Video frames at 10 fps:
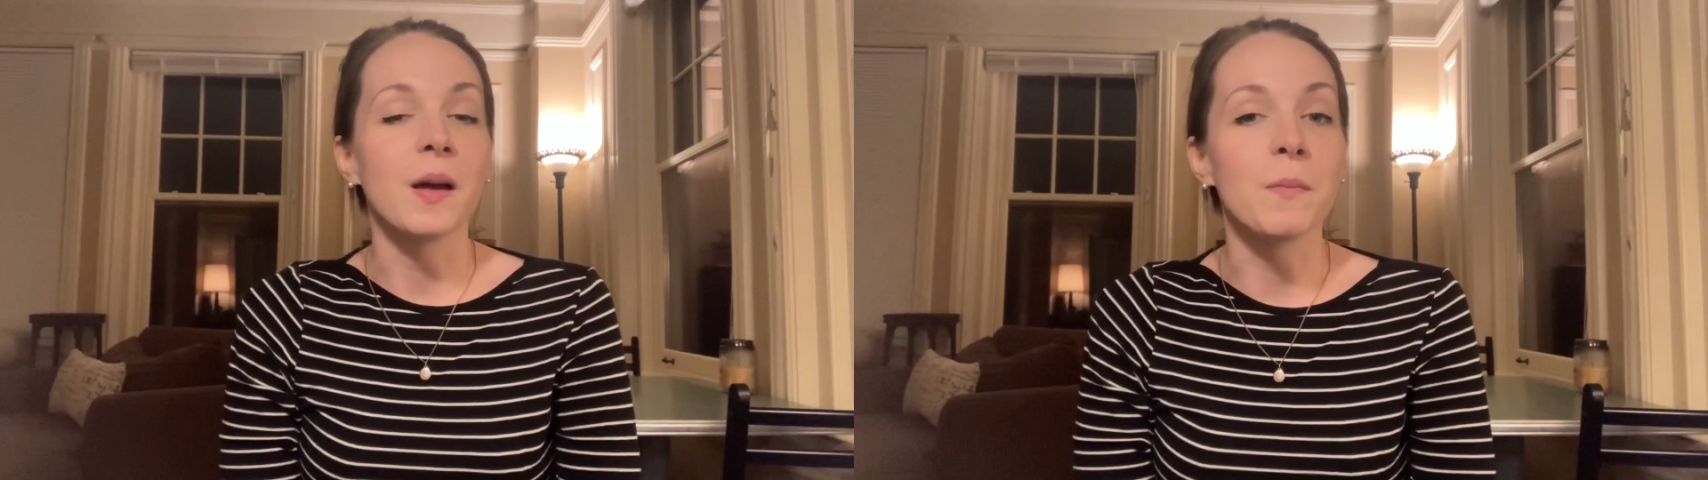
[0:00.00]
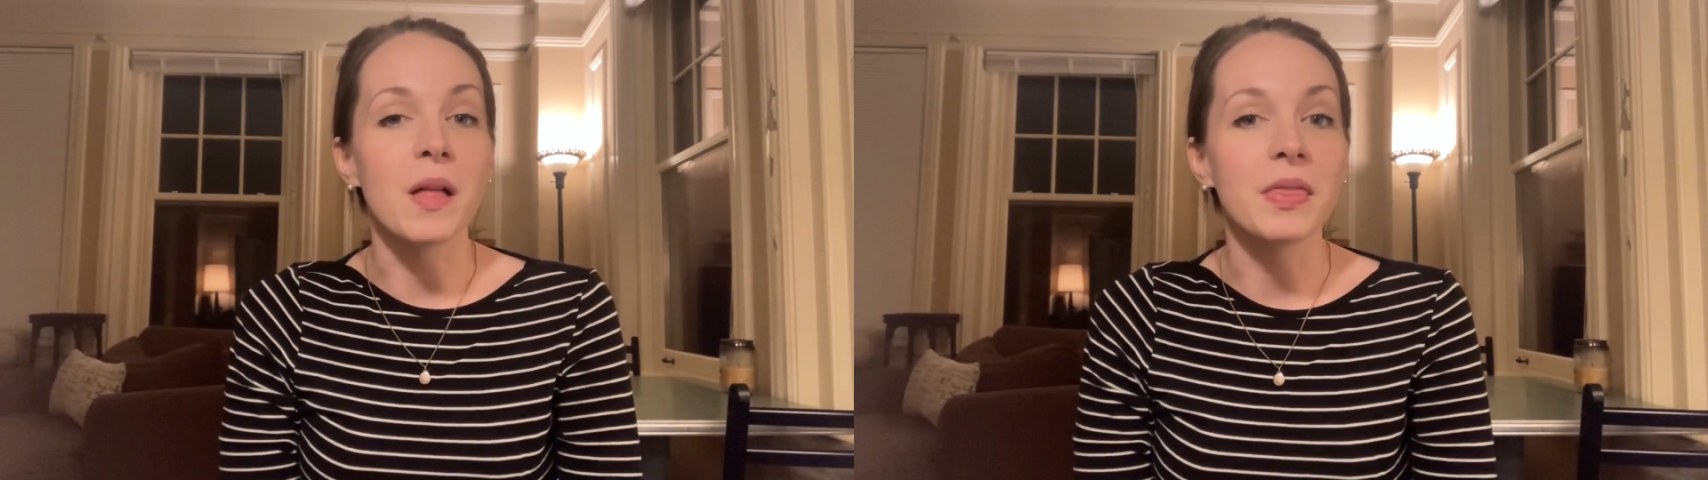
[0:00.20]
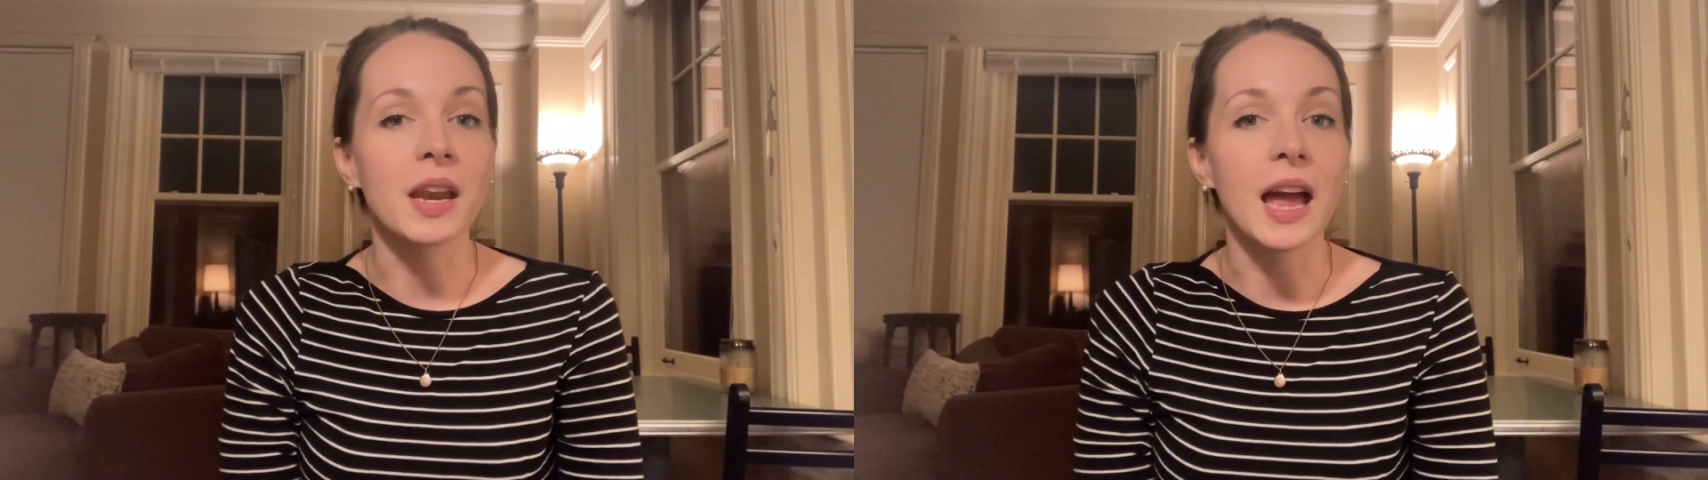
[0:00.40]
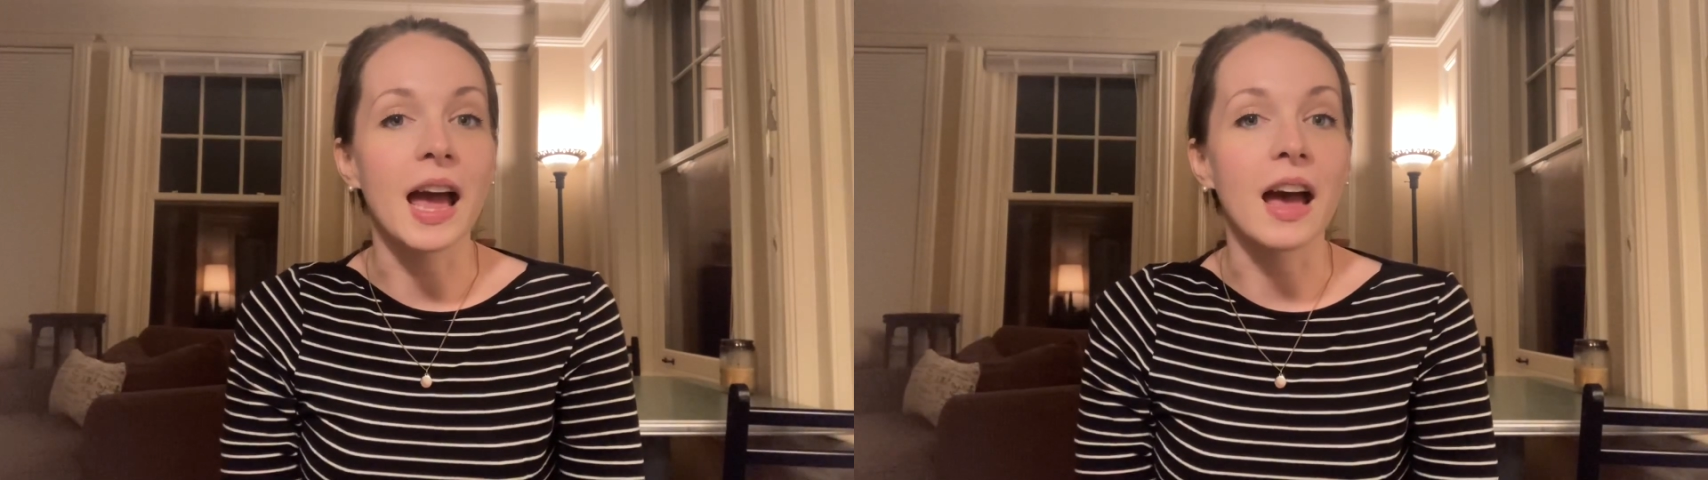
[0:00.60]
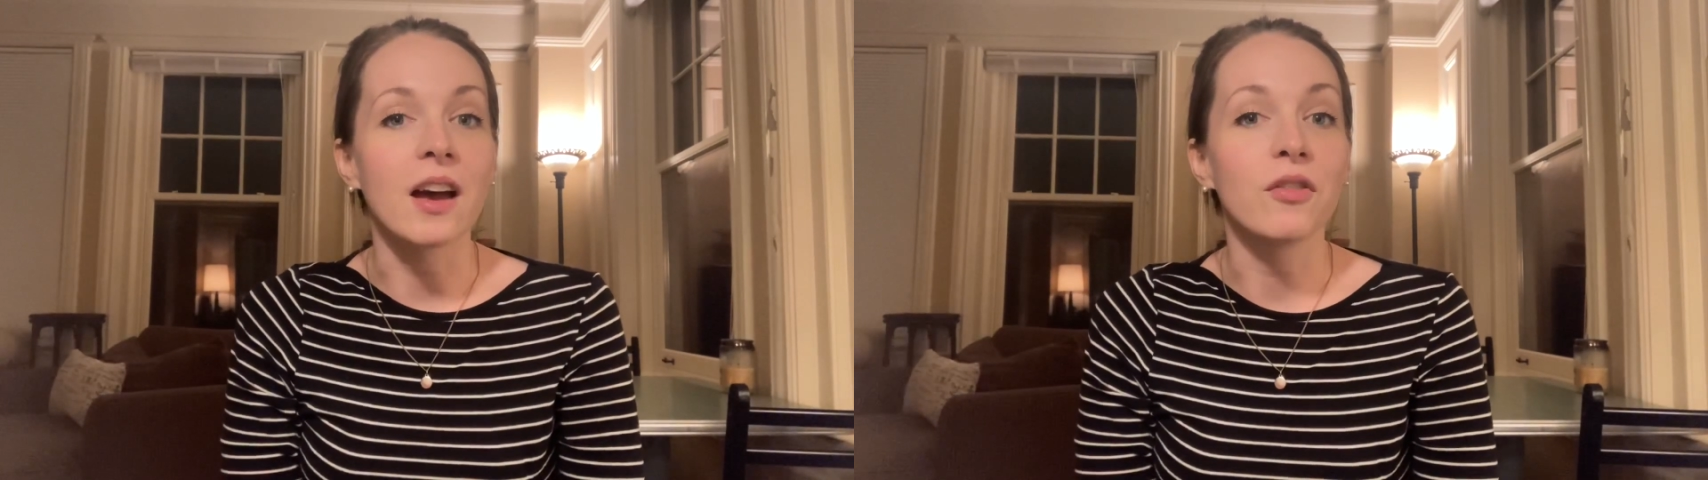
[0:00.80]
month and a
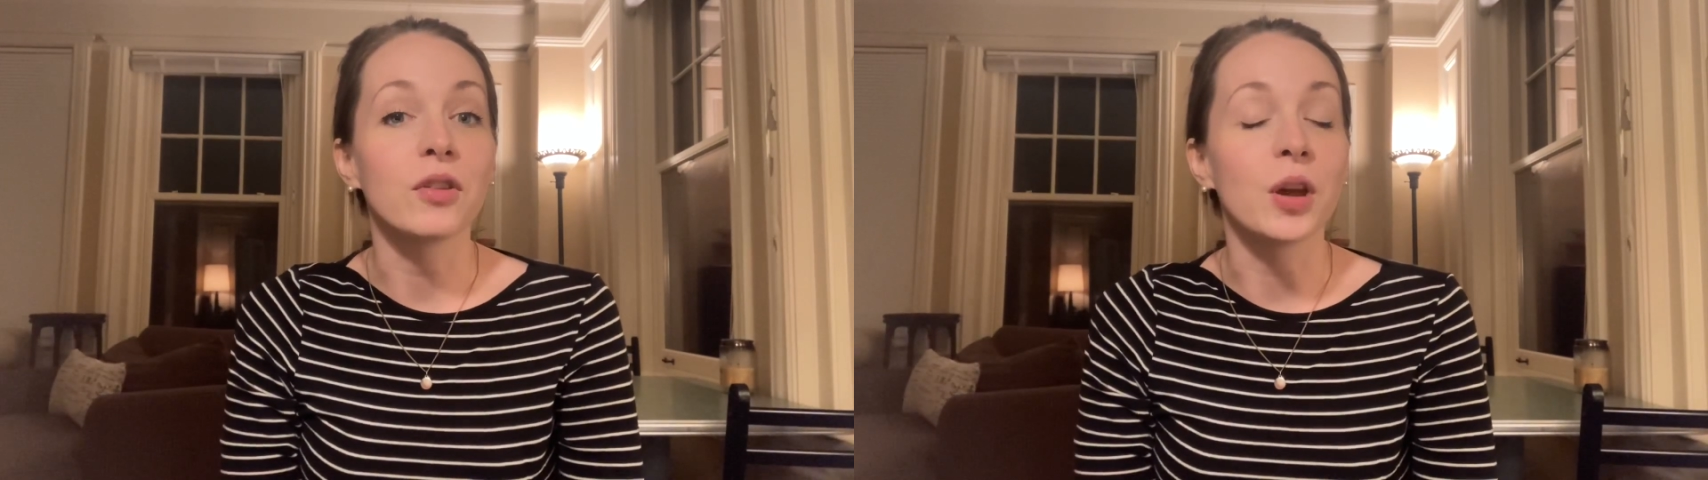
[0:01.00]
half,